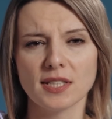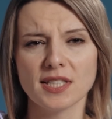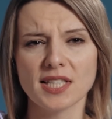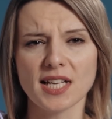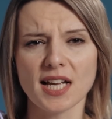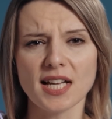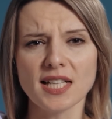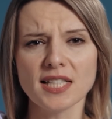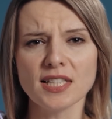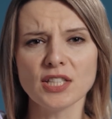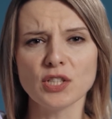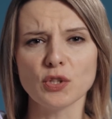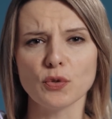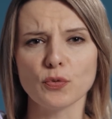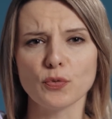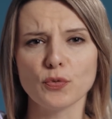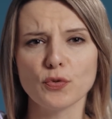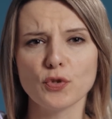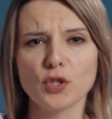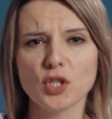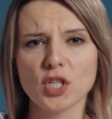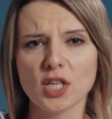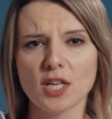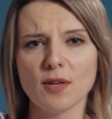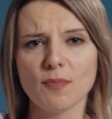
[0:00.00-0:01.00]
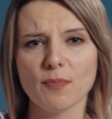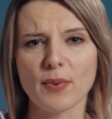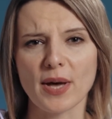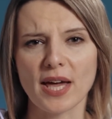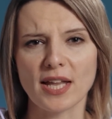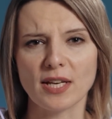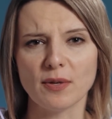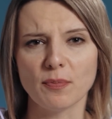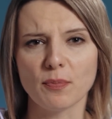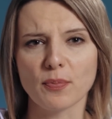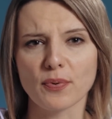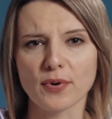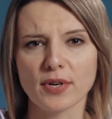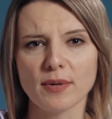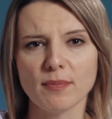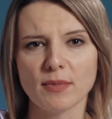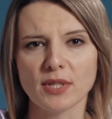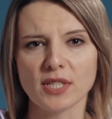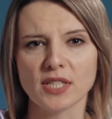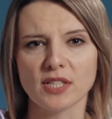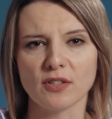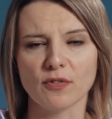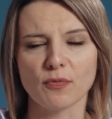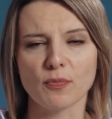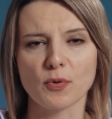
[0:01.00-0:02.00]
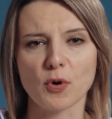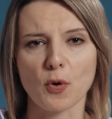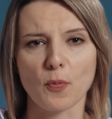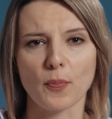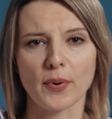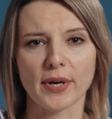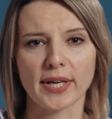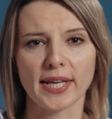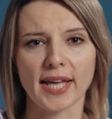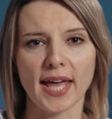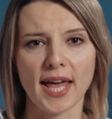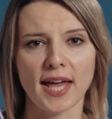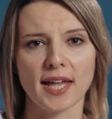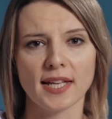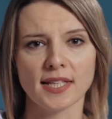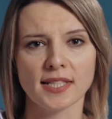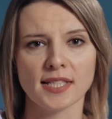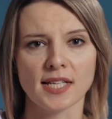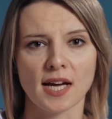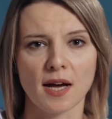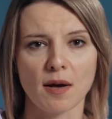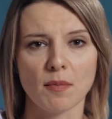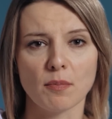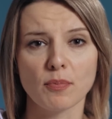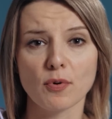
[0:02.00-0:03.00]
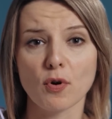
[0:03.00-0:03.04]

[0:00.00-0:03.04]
Tons of cheap and primitive propaganda